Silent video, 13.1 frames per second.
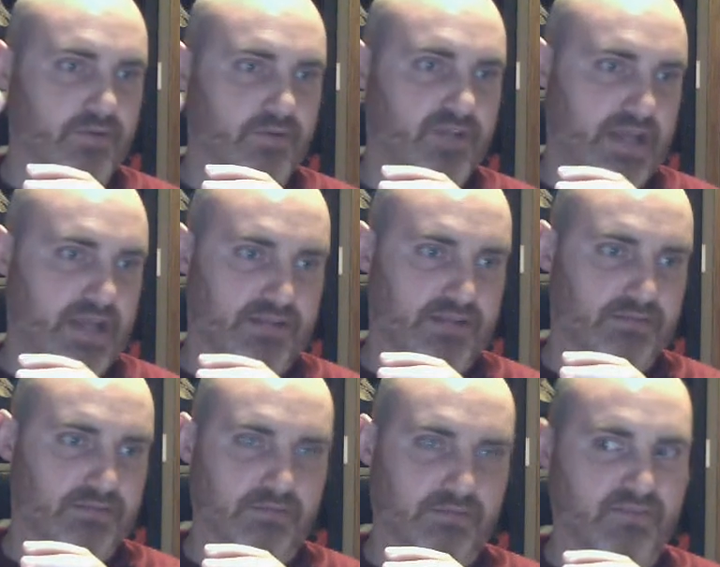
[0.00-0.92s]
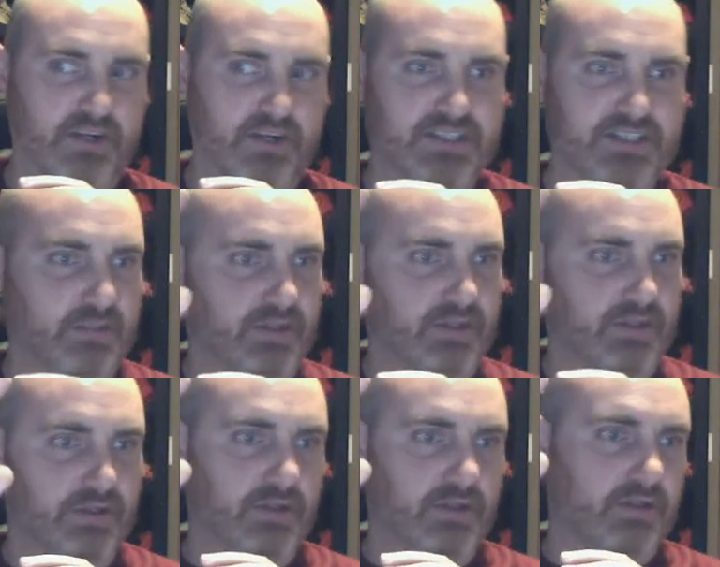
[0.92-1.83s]
Js, very similar.
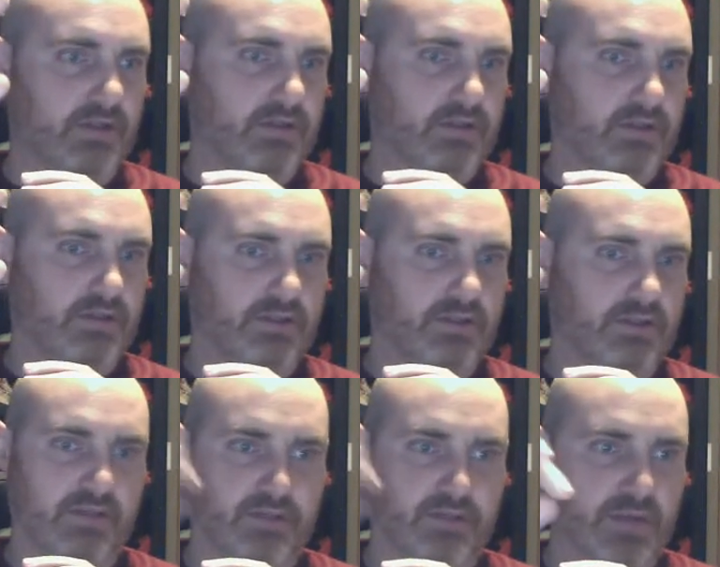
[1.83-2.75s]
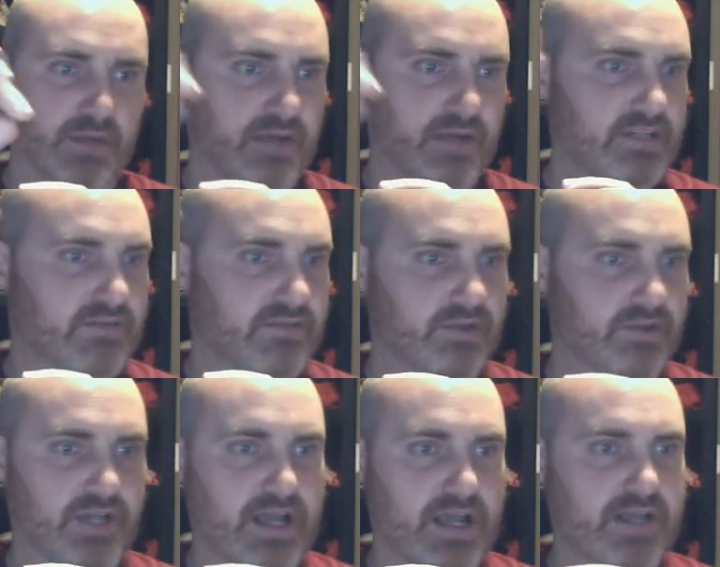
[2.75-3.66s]
Convert the model to Tensorflow
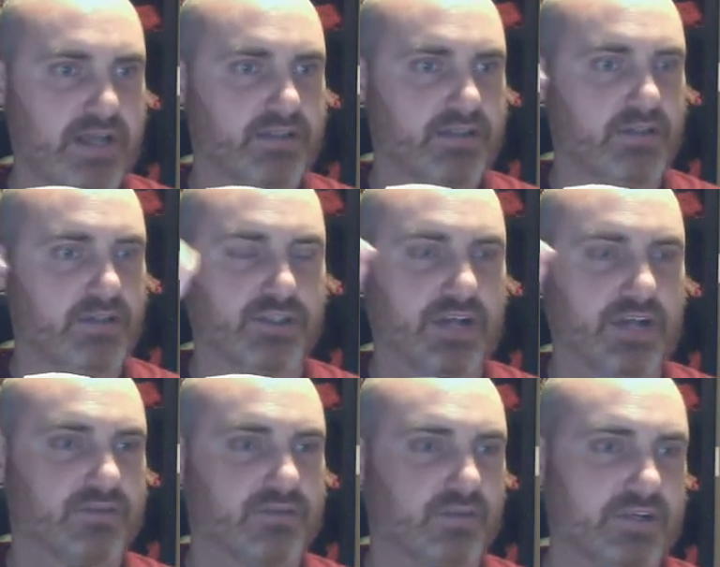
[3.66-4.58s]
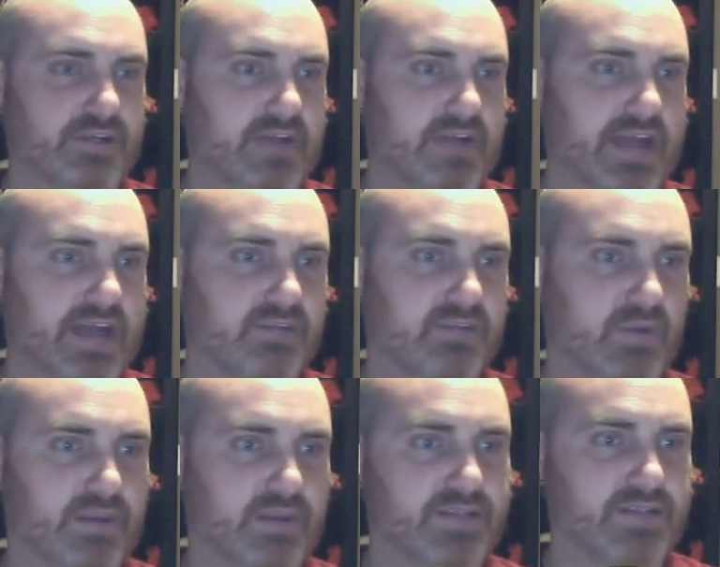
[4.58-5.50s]
Js, use your JavaScript to interact with
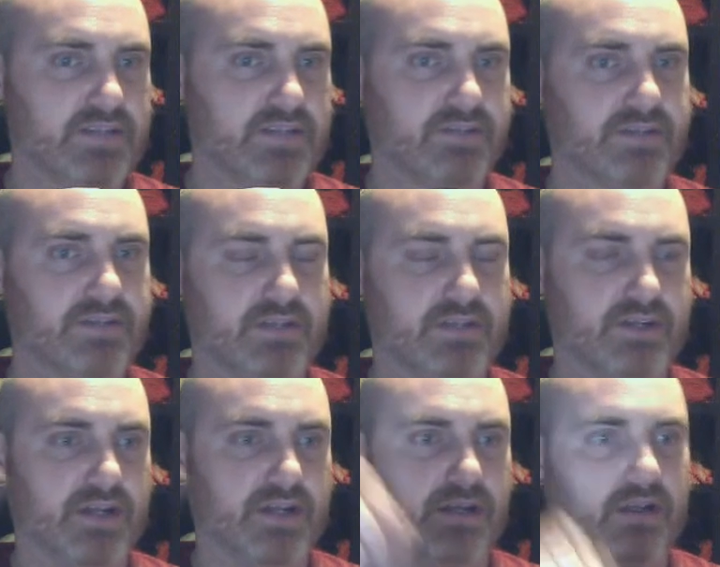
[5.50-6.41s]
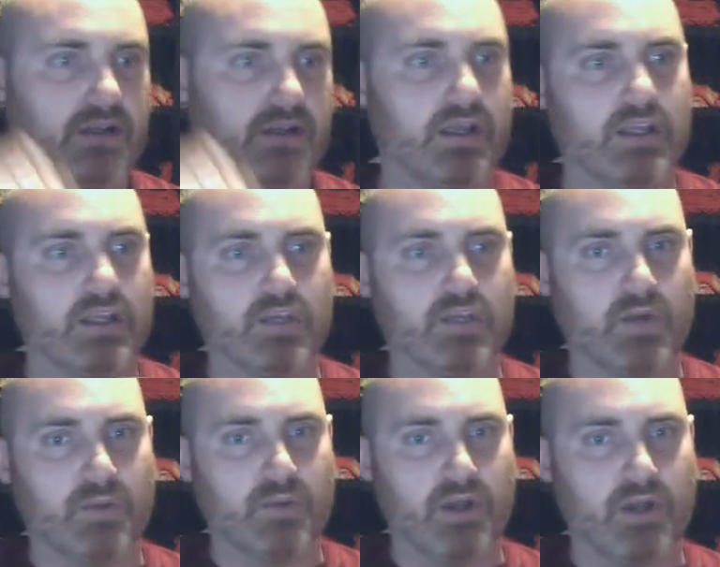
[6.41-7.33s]
the tensors, and you're done. You want
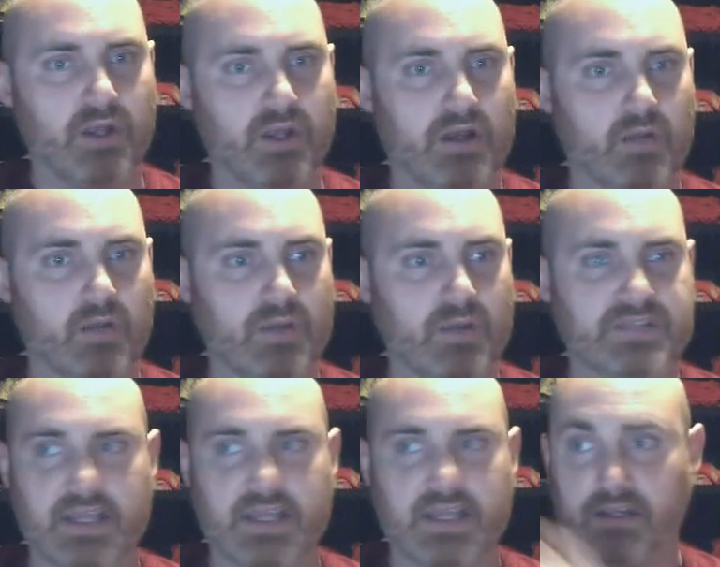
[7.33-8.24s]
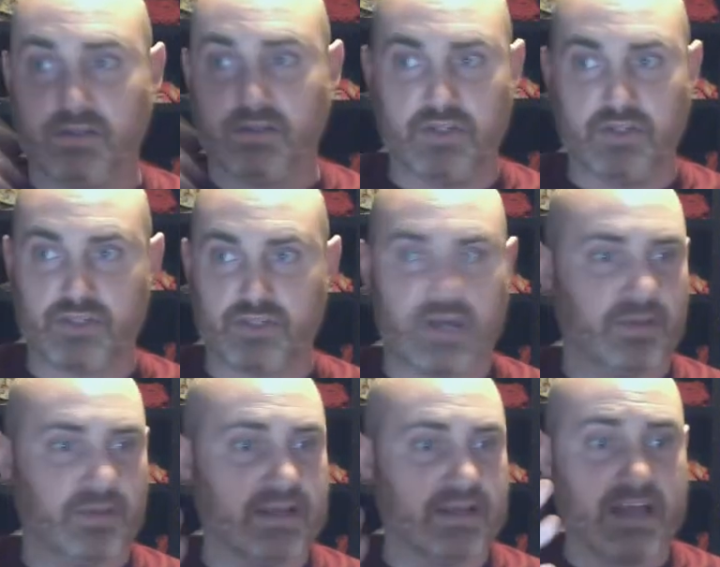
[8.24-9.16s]
to put it on a website, you just drop it
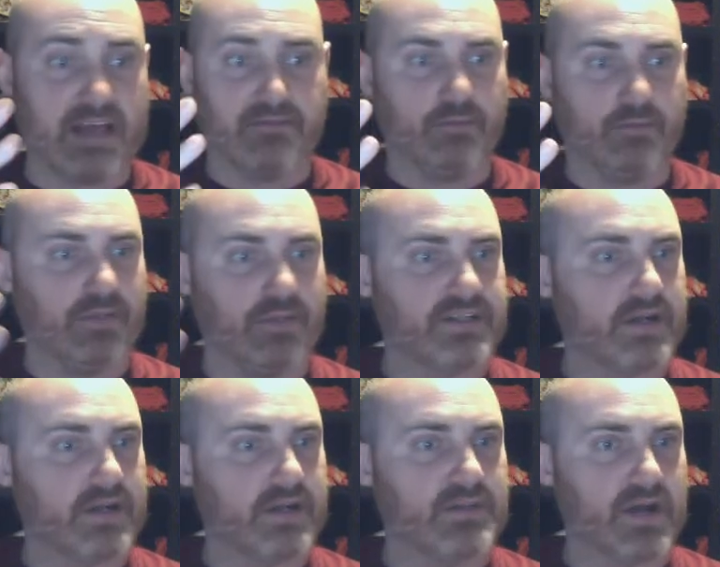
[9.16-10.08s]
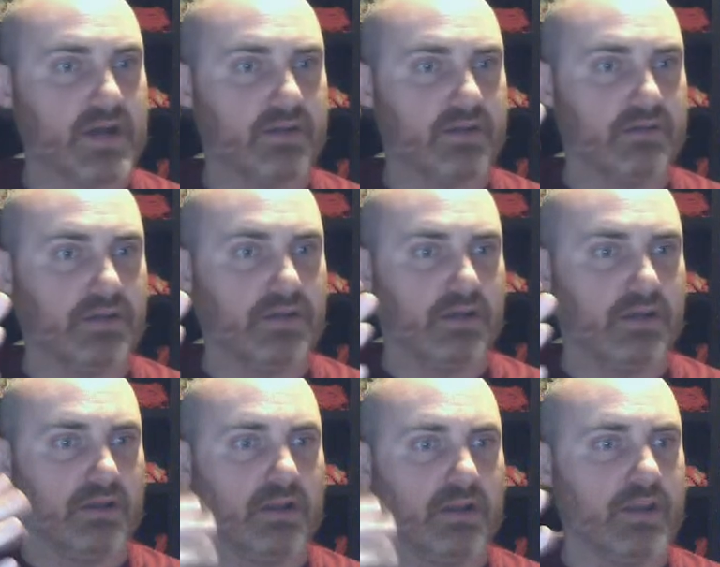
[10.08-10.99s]
like that, full-fledged Keras model,
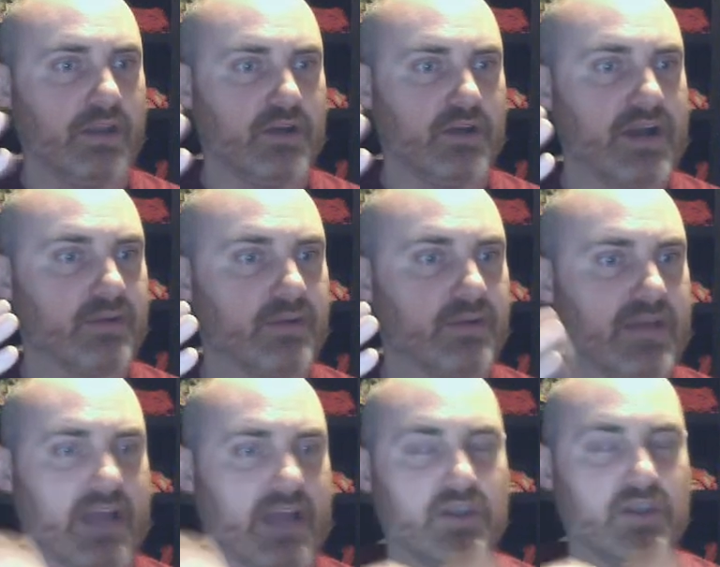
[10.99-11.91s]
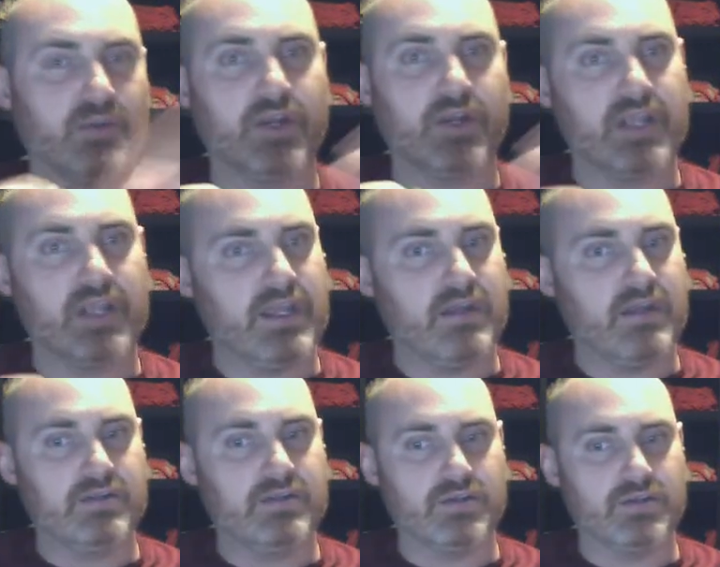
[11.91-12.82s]
then you interact with that. You can put it
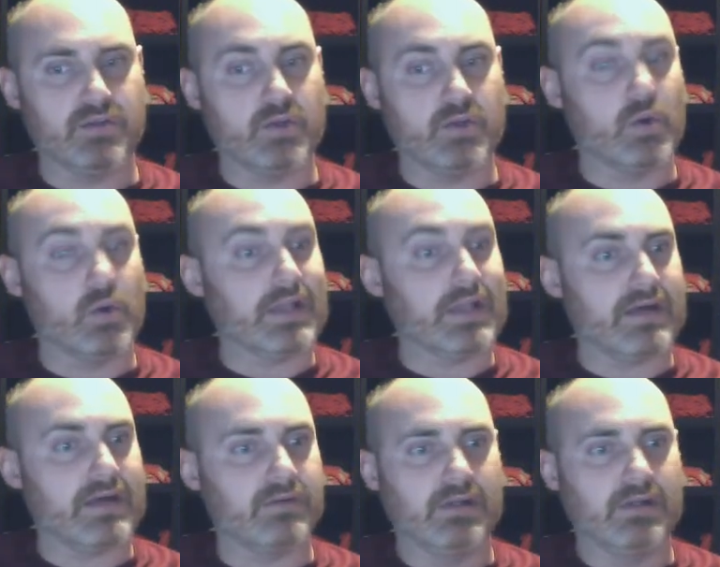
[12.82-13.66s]
into the Google Cloud.